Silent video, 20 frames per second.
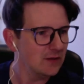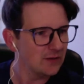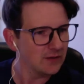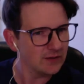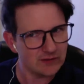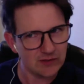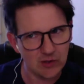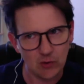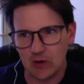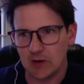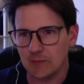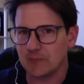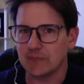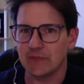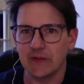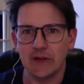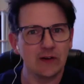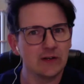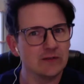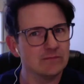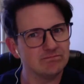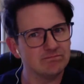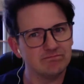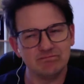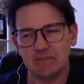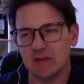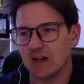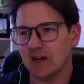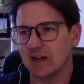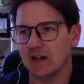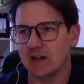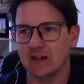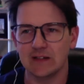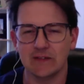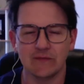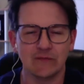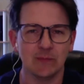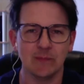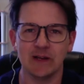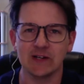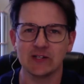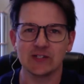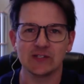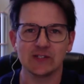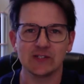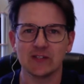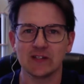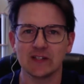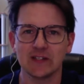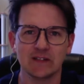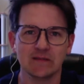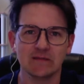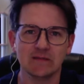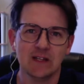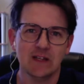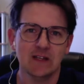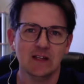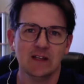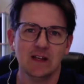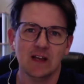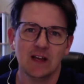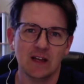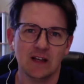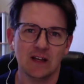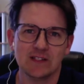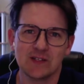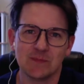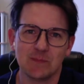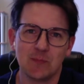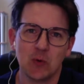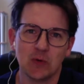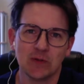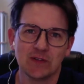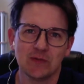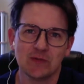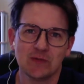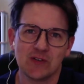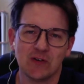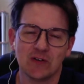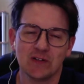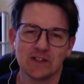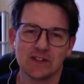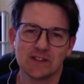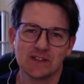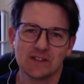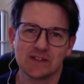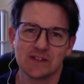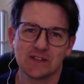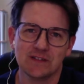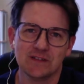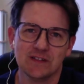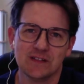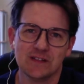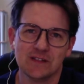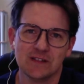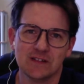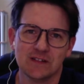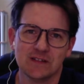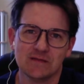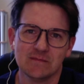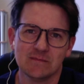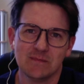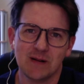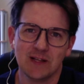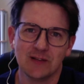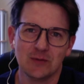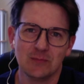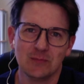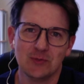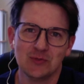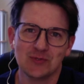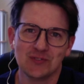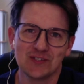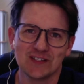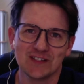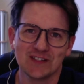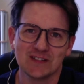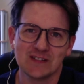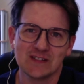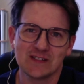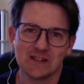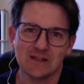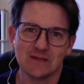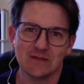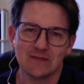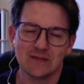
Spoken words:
throw up their information so they can support those artists and buy their music and stuff.